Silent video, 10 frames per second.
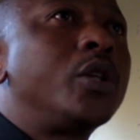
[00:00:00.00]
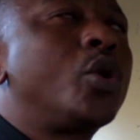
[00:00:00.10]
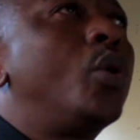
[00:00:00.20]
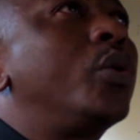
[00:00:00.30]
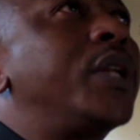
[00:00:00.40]

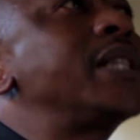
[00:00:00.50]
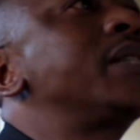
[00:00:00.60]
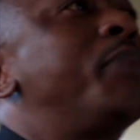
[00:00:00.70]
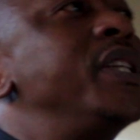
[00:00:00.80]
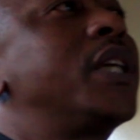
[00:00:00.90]
So
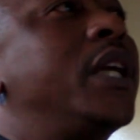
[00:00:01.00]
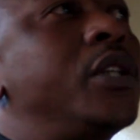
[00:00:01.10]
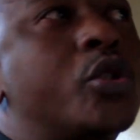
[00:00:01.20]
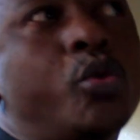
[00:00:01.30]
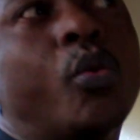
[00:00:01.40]
that's basically
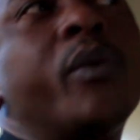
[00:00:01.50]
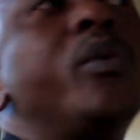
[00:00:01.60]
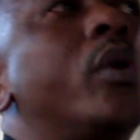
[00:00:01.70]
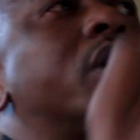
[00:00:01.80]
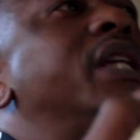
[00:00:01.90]
a school. When
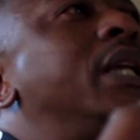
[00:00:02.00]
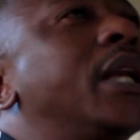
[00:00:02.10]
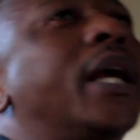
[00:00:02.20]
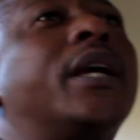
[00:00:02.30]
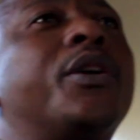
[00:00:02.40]
we walked in,
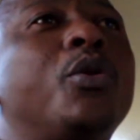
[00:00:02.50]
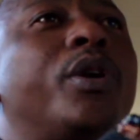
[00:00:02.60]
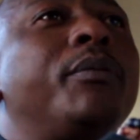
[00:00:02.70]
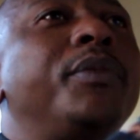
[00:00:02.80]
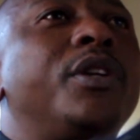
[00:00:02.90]
like, you know
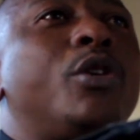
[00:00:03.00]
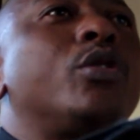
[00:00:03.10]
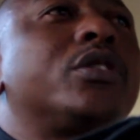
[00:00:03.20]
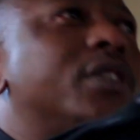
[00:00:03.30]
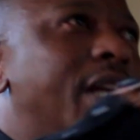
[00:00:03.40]
what I mean, it
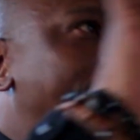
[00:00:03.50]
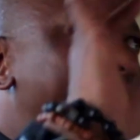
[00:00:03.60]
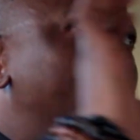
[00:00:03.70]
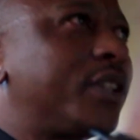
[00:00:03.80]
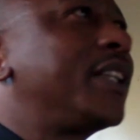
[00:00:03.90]
looked like,
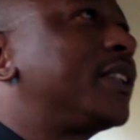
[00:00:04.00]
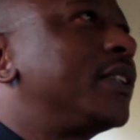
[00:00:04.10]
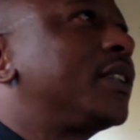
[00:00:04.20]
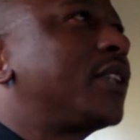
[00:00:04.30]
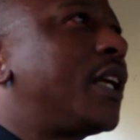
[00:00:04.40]
I looked at
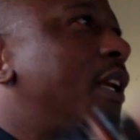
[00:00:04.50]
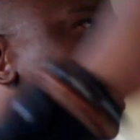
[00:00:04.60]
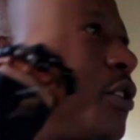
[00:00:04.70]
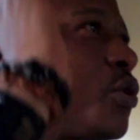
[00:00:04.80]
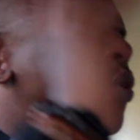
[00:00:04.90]
this and
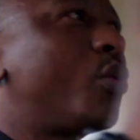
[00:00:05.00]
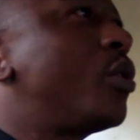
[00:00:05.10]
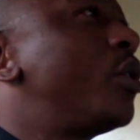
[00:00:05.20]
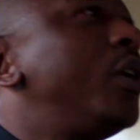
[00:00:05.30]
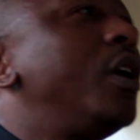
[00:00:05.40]
I
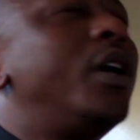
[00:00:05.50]
saw